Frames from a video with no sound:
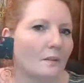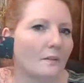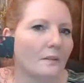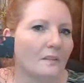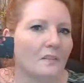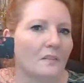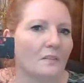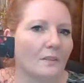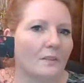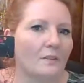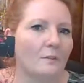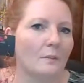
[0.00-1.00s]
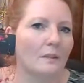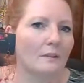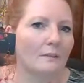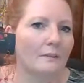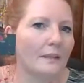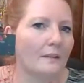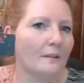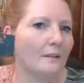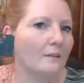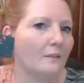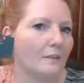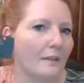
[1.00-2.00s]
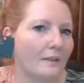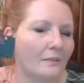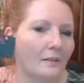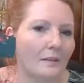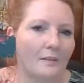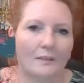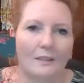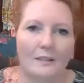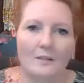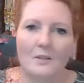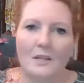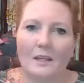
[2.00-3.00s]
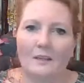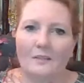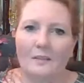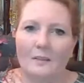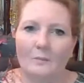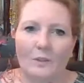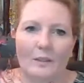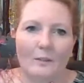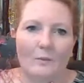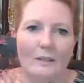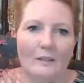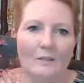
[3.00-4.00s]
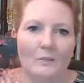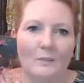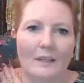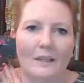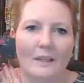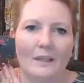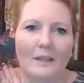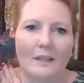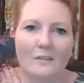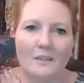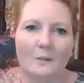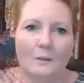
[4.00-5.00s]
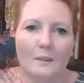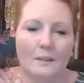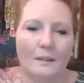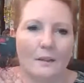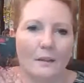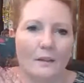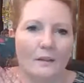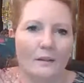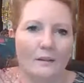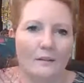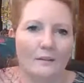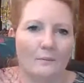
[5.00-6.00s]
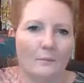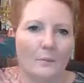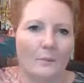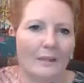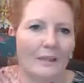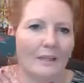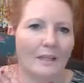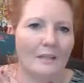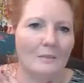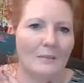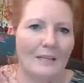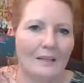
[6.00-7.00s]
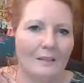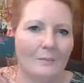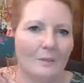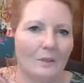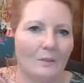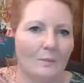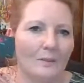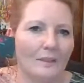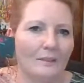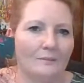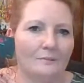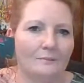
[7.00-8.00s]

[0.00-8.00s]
This is going to be the length and size of these. And I know you can't see them really well against my hair, so put my hand behind them a little bit.